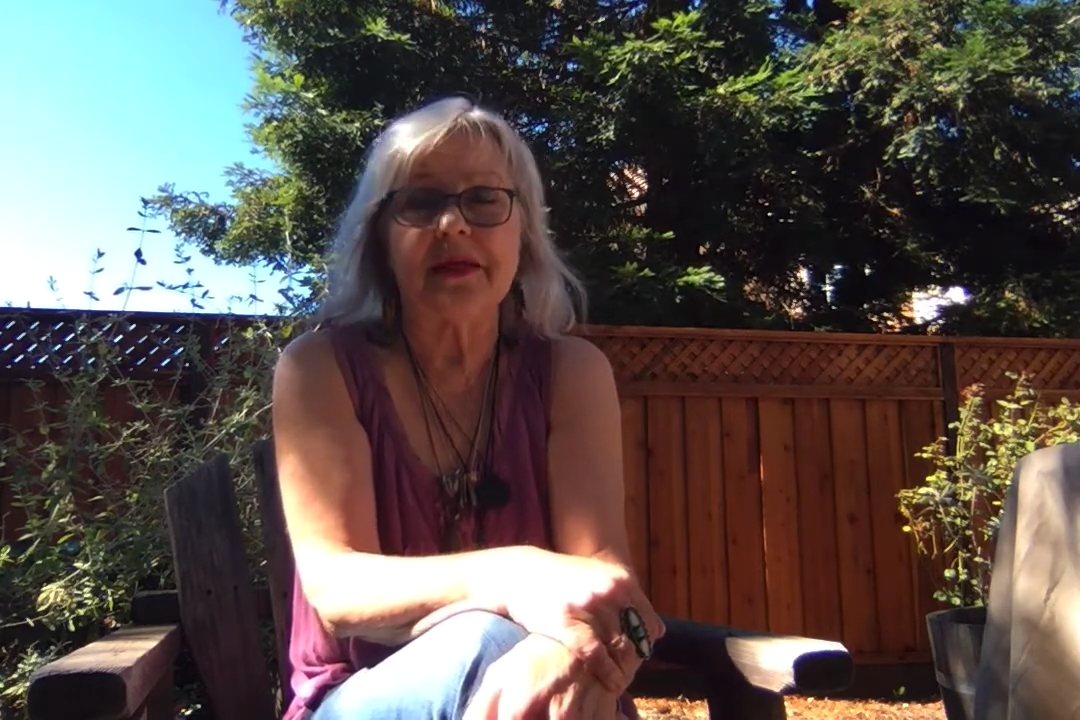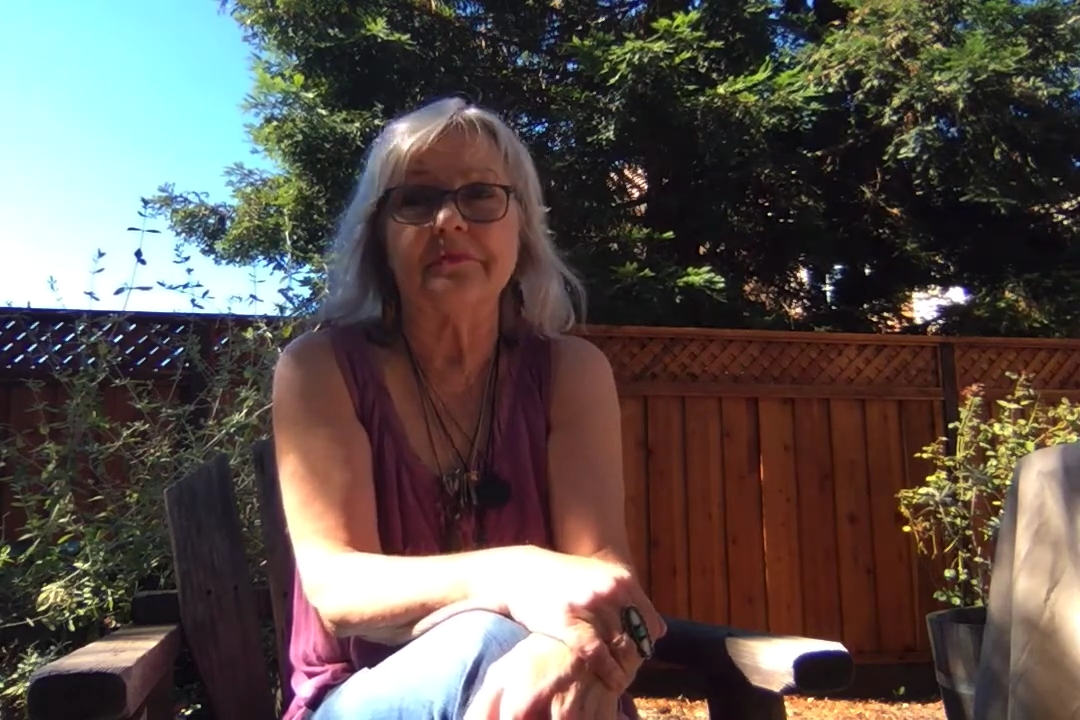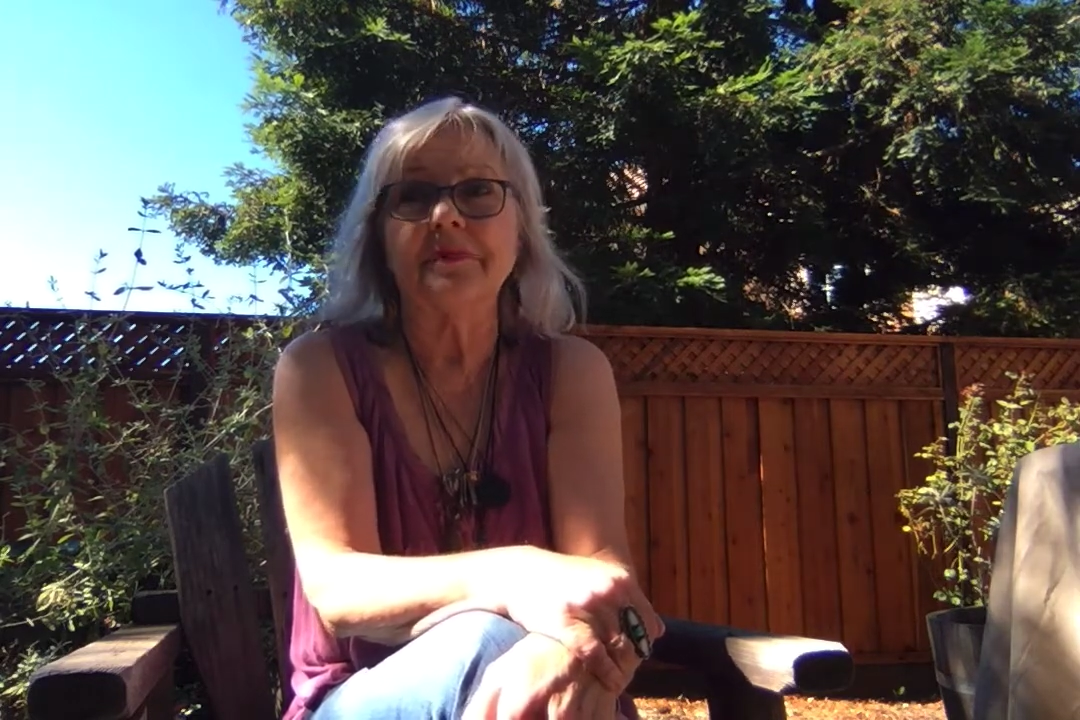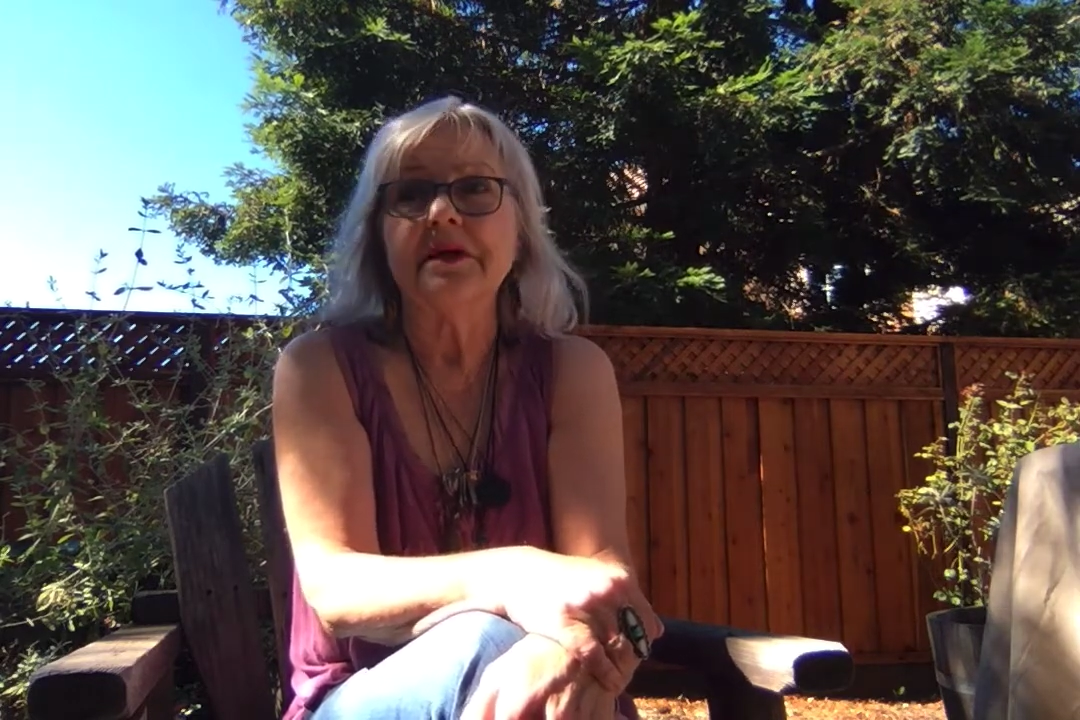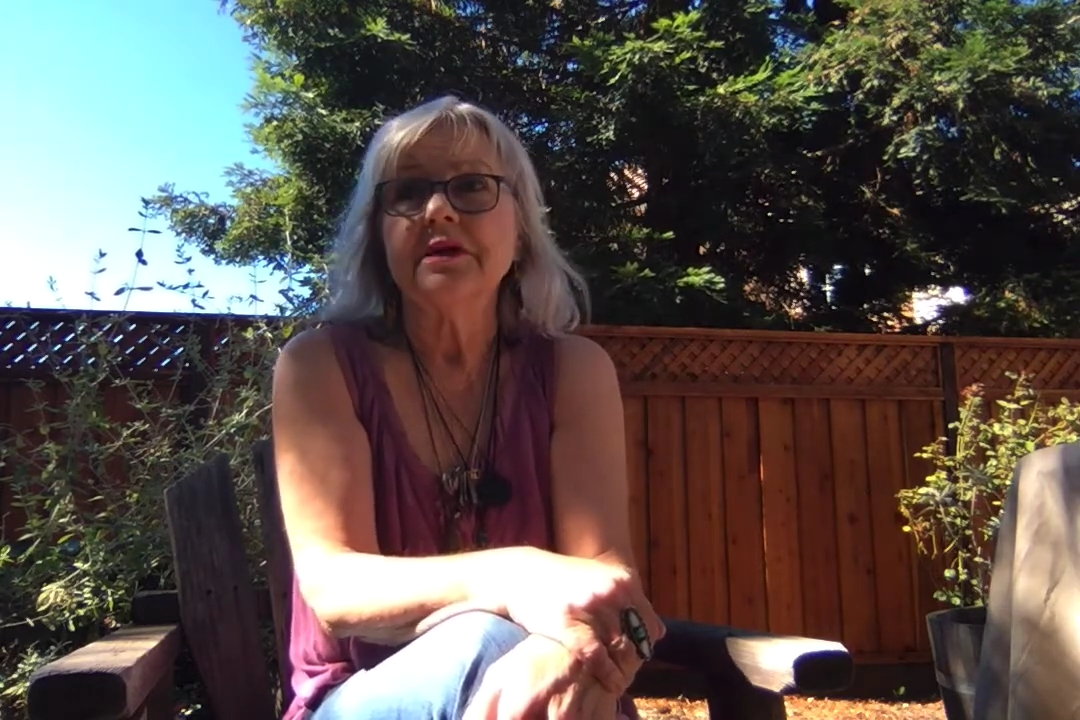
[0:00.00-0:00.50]

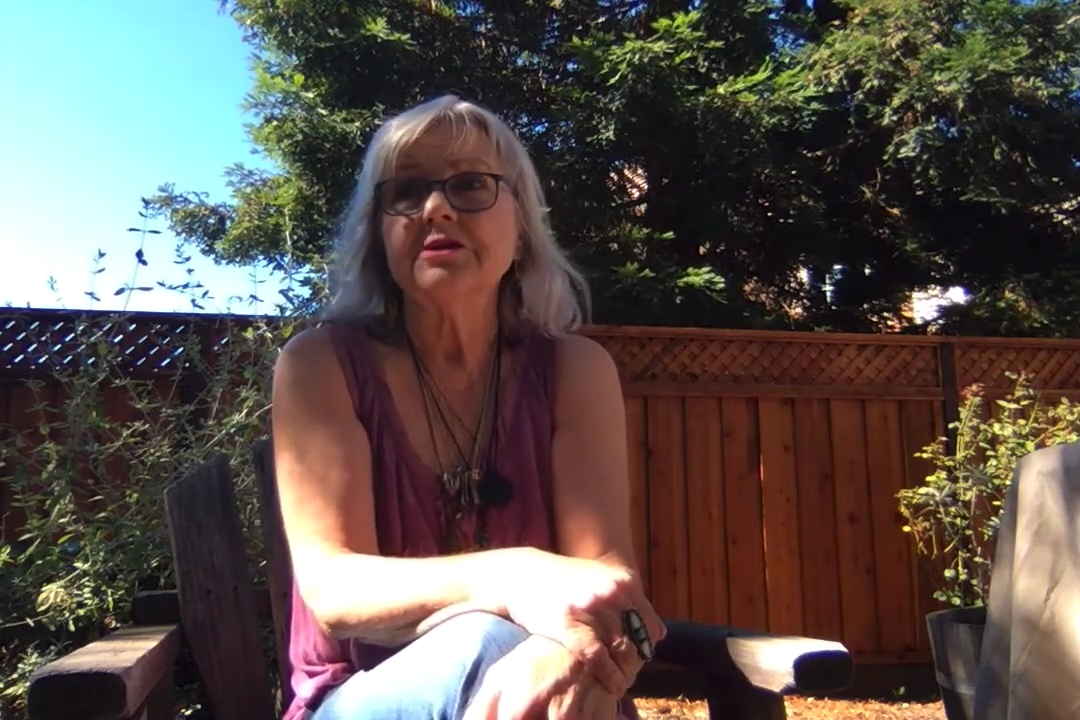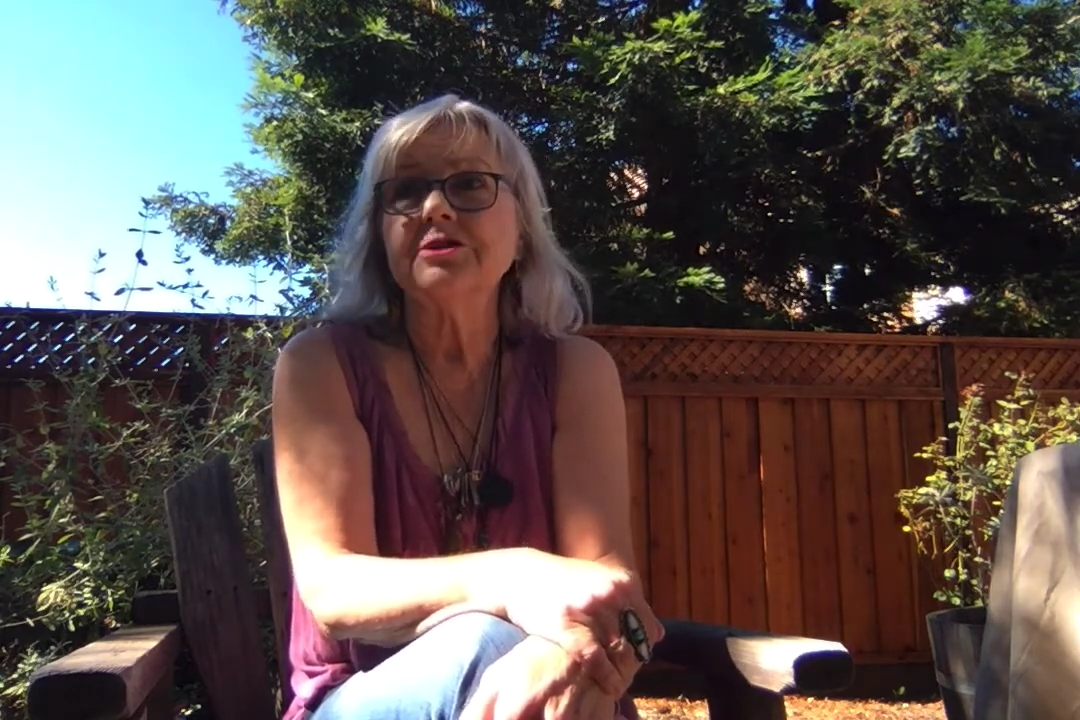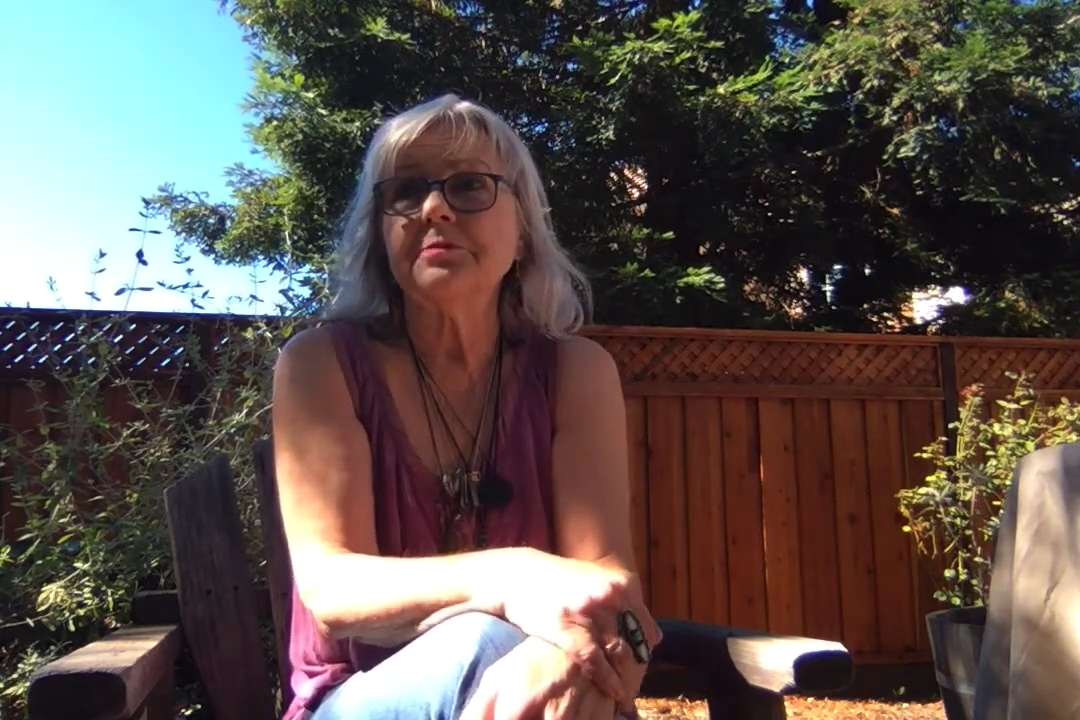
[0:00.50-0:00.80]
them to